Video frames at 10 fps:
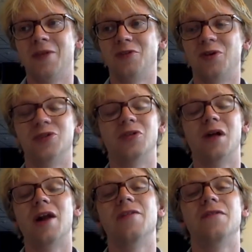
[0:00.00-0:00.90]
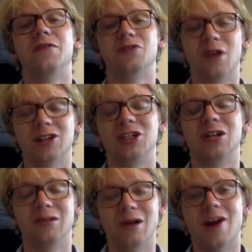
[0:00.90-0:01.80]
So there's actually a
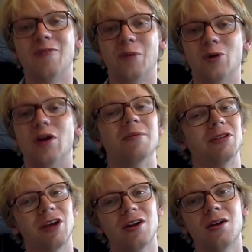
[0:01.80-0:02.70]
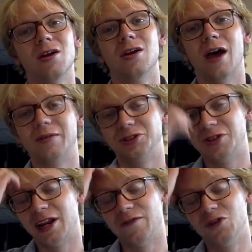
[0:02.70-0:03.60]
lot of programming there, so
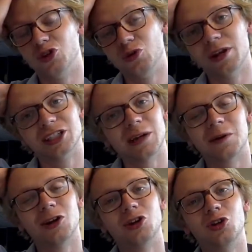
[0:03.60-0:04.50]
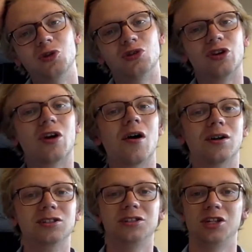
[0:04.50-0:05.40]
that if you do get accepted into certain
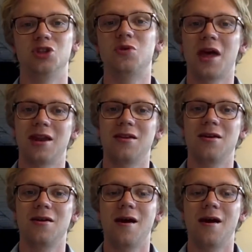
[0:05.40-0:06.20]
colleges, you can